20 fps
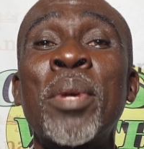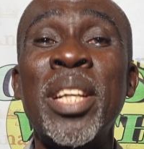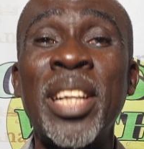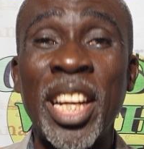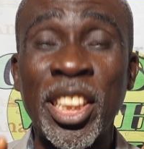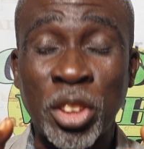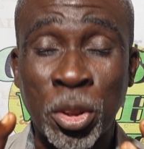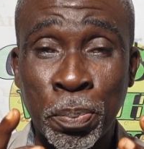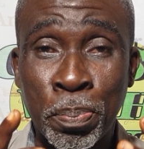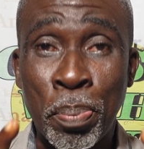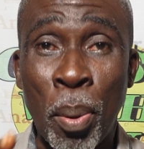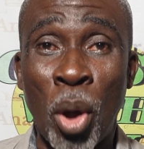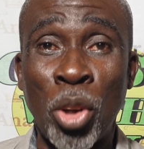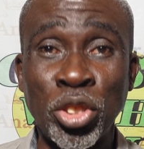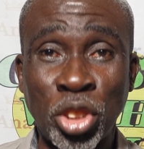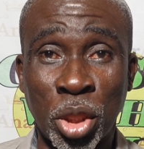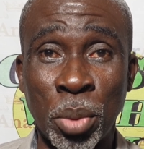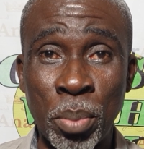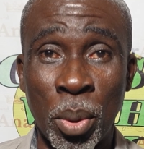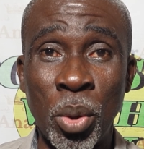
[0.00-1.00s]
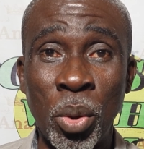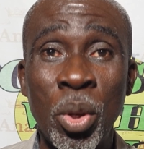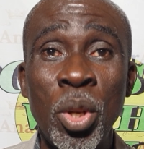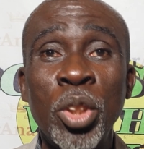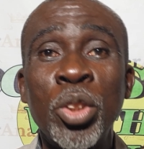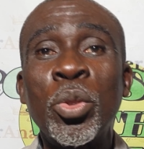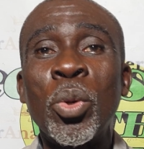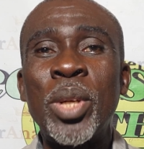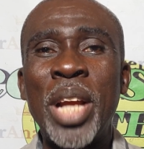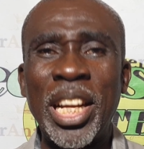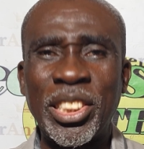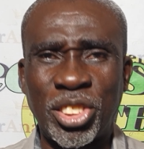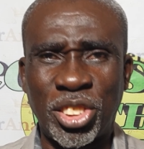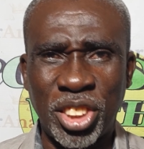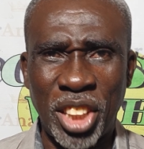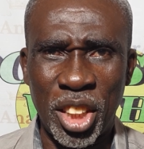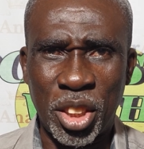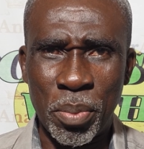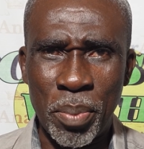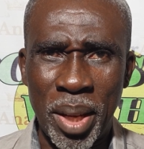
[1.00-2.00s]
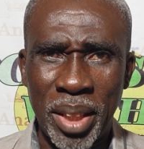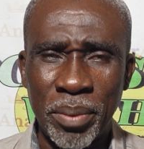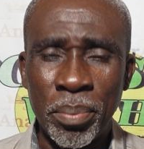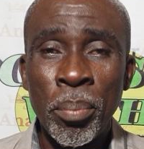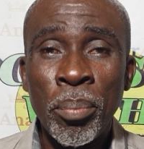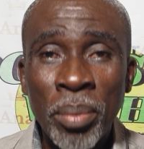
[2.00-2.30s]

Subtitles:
responsible to that statement.